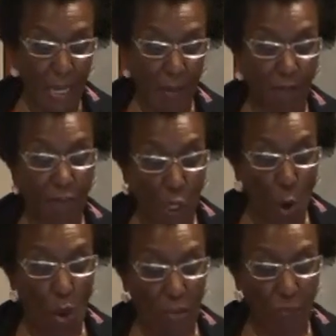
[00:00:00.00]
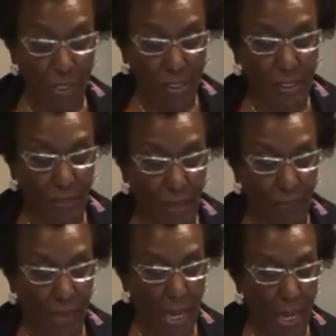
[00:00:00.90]
if for no other reason
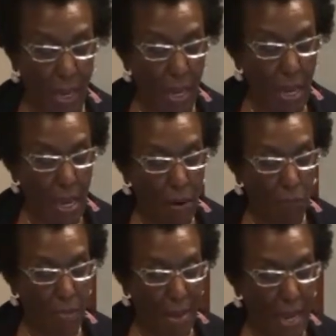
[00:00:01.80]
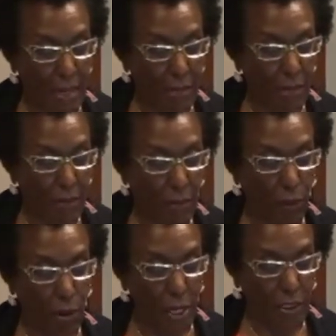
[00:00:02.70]
that they remain the
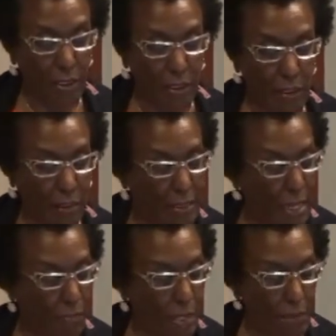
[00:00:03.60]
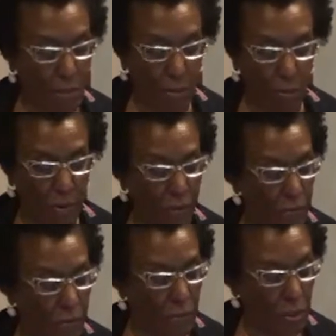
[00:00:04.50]
largest segment with
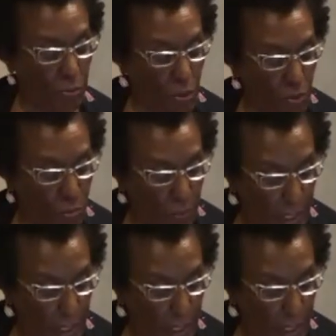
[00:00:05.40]
disposable